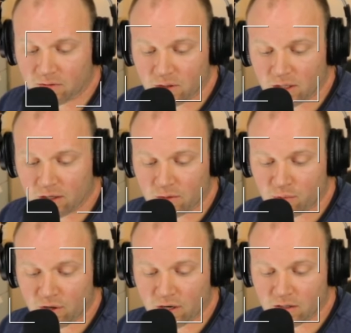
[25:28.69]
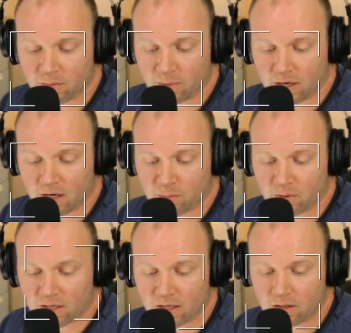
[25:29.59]
so that your prayers may not be
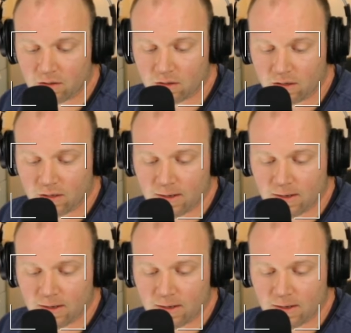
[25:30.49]
hindered.